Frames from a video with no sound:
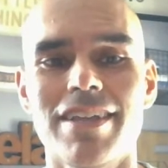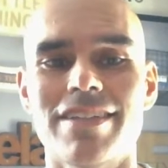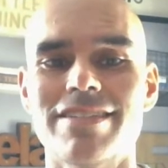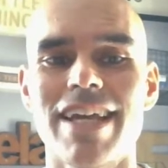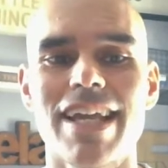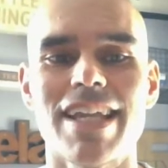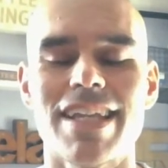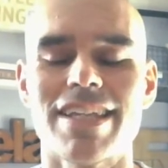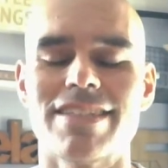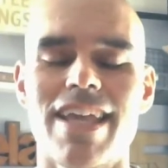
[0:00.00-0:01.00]
The
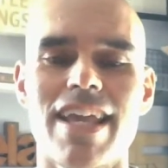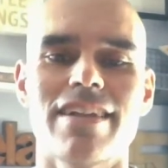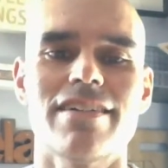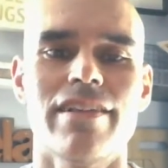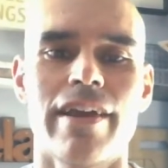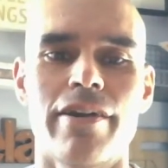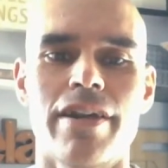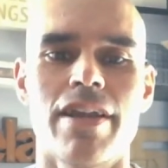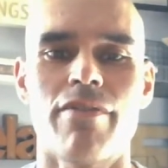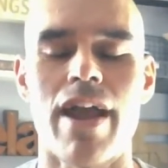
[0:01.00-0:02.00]
second is gain
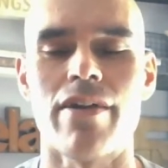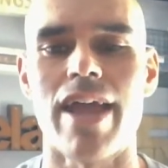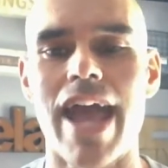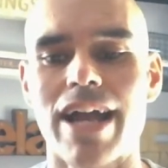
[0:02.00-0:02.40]
clarity around